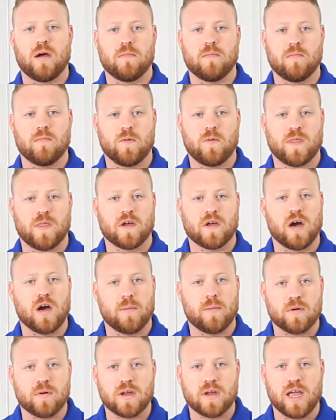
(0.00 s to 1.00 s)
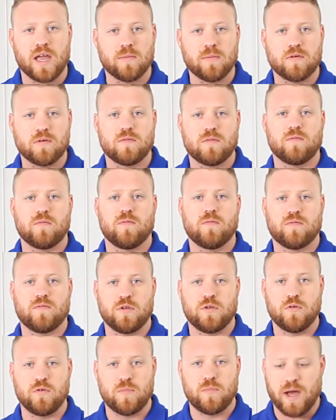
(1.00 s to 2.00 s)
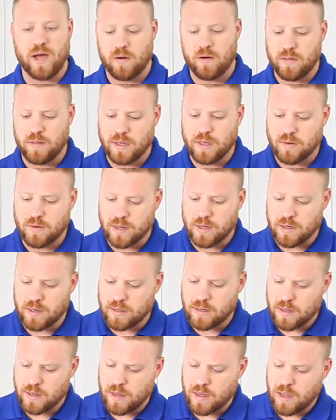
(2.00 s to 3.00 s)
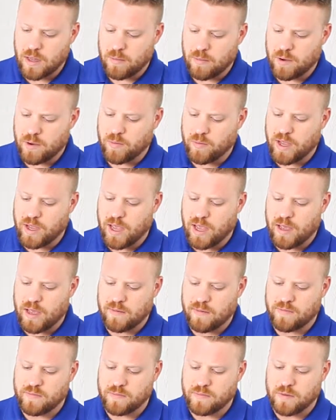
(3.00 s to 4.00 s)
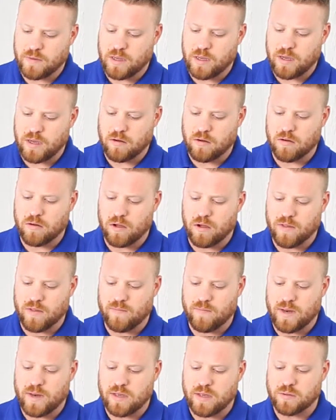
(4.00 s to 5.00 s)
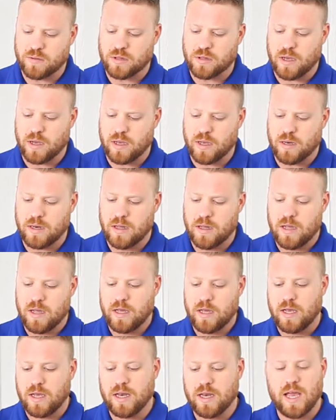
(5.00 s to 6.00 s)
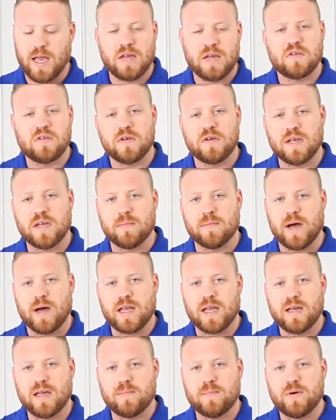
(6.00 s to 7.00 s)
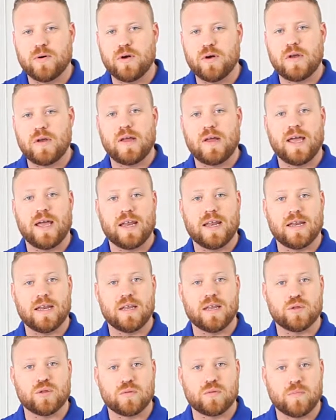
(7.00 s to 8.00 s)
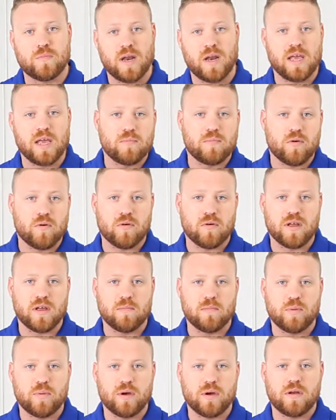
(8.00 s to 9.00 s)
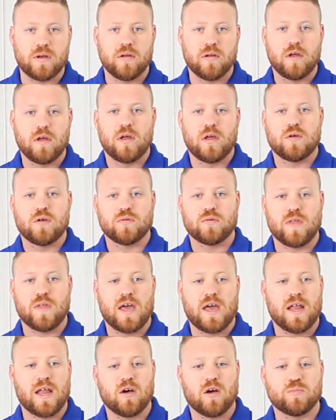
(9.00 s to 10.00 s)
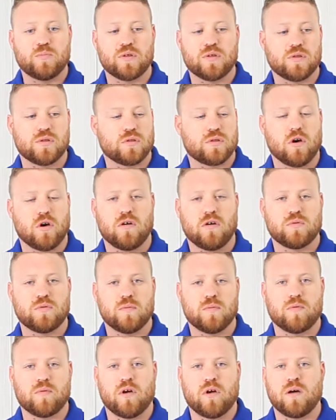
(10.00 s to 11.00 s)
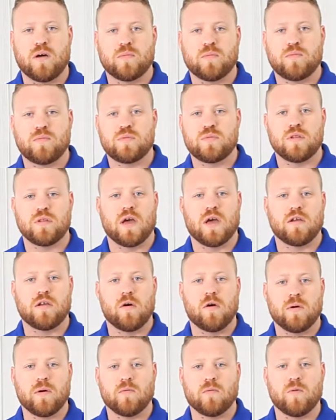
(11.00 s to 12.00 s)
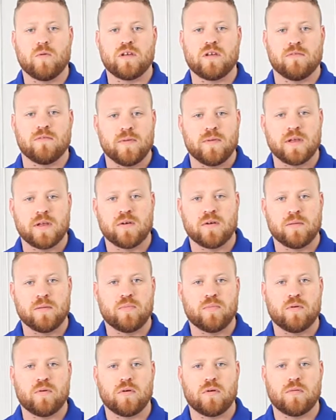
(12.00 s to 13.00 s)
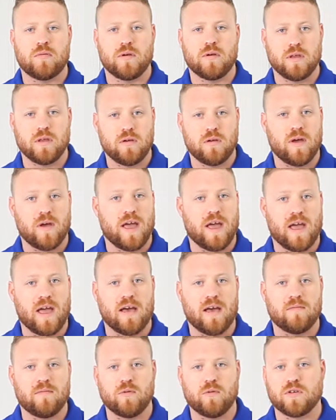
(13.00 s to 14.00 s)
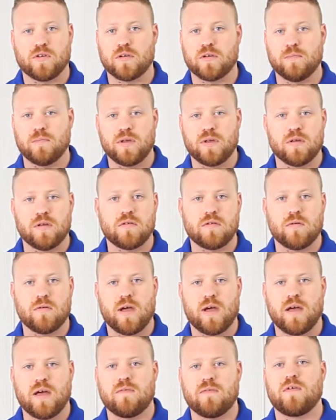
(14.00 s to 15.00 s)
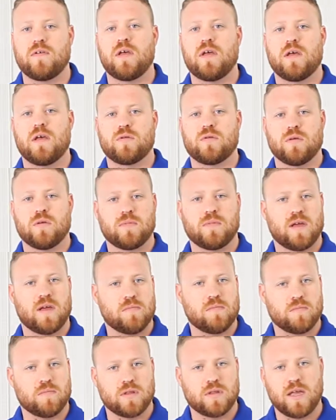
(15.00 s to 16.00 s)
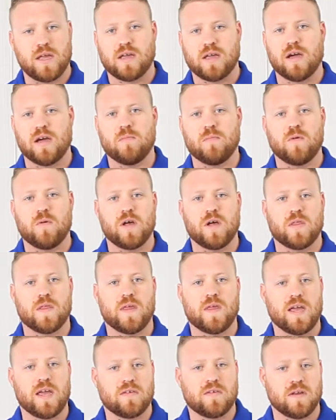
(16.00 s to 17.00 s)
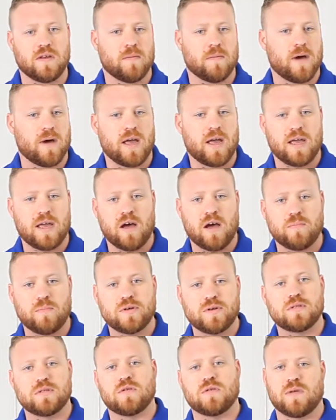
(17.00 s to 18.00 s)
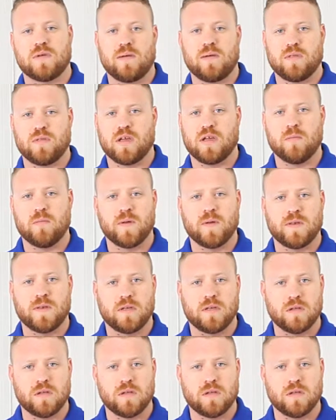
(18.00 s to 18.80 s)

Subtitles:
with a copper cable to power the unit. But we have here on the video side an HDMI input and a display port input. So that helps us solve some problems, not knowing which video input you have, which computer you have. Sometimes they come with HDMI outputs, sometimes they come with